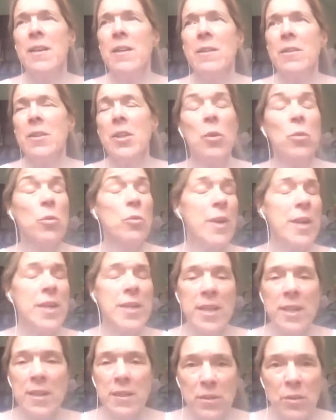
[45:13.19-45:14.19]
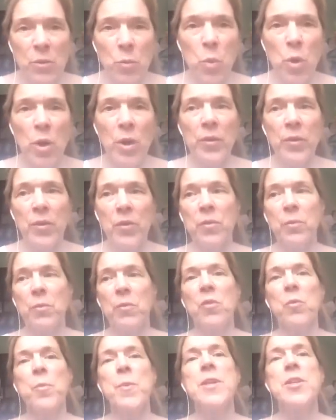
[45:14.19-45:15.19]
You know, already the world's
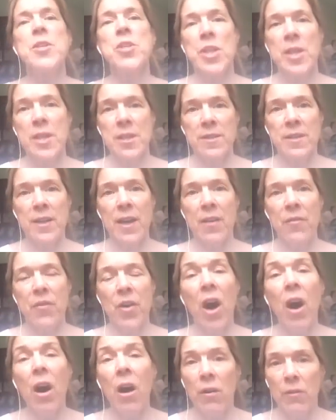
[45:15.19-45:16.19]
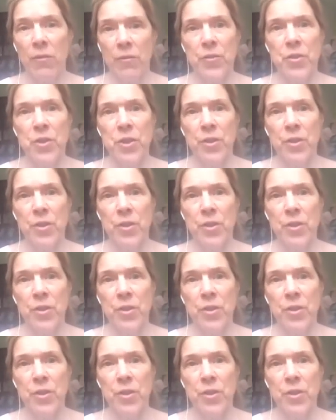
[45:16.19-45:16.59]
species have halved